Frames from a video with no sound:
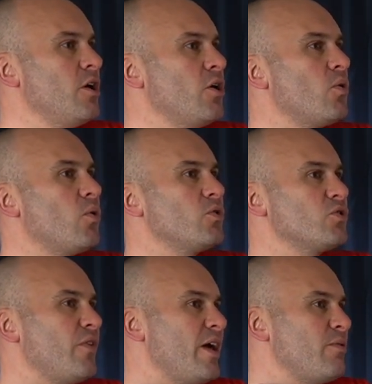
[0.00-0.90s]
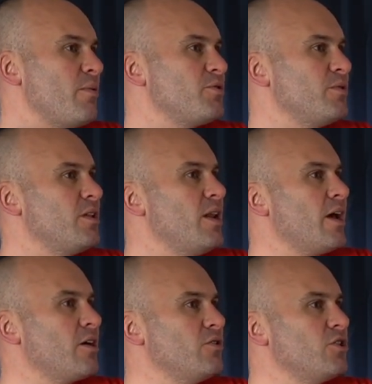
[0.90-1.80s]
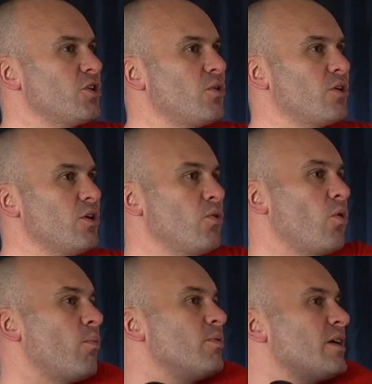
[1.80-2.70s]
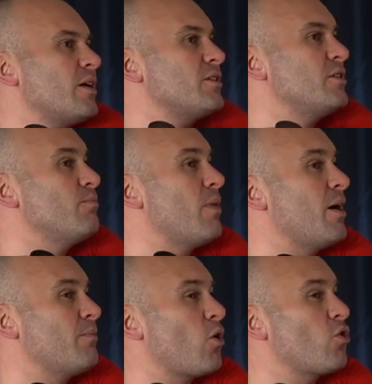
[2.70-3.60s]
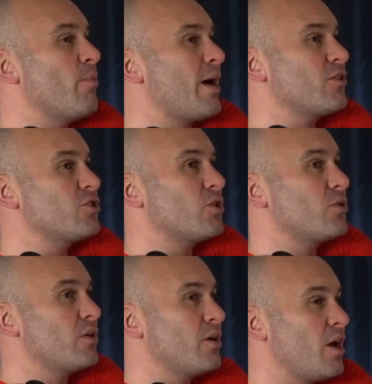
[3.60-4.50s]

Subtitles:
or sort of anywhere between the neck and the shoulder, or potentially back on the back of the shoulder,